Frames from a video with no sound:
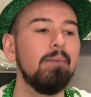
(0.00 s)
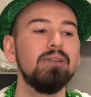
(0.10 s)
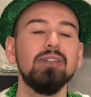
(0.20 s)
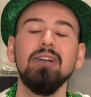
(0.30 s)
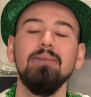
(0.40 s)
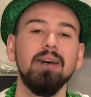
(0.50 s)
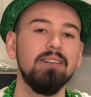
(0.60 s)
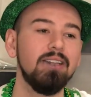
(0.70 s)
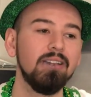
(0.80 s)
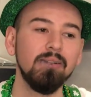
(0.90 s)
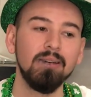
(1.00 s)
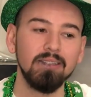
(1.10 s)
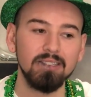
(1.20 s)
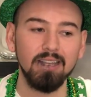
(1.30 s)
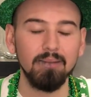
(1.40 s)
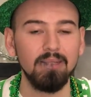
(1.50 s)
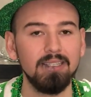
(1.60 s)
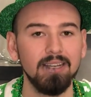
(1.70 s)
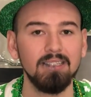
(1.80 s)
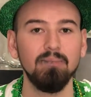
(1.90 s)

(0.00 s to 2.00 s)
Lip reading: I'm sure I'm not the only one. There's got to be tons